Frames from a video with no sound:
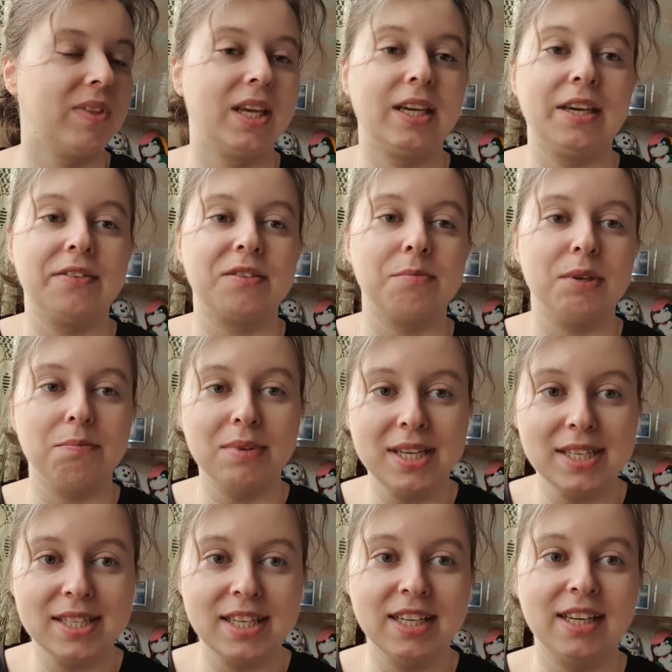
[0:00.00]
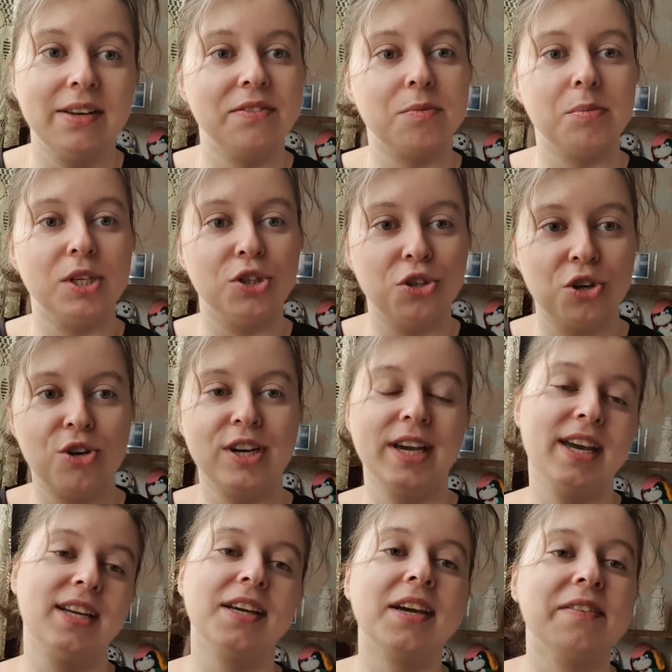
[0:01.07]
it gives me busy, it gives me joy,
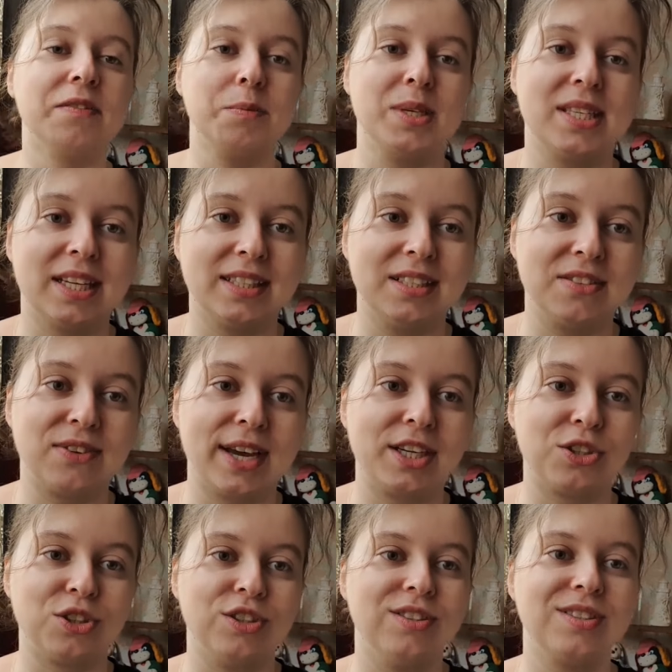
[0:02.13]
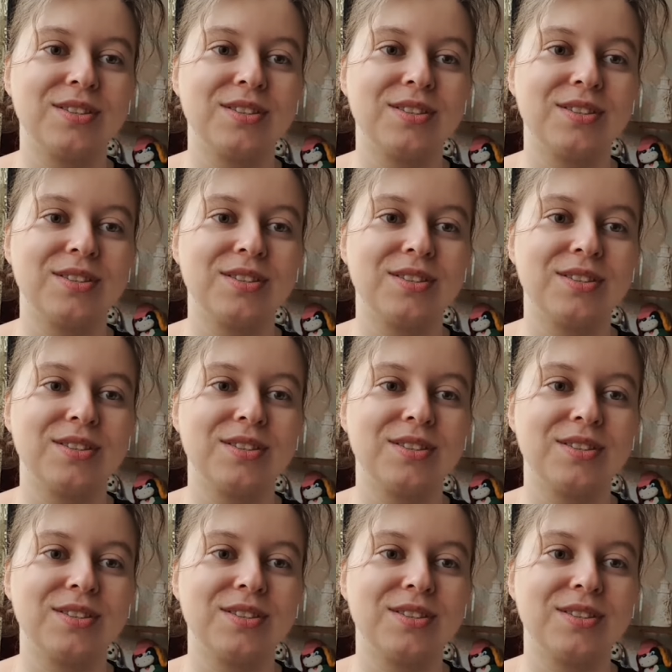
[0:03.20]
and it gives me satisfaction.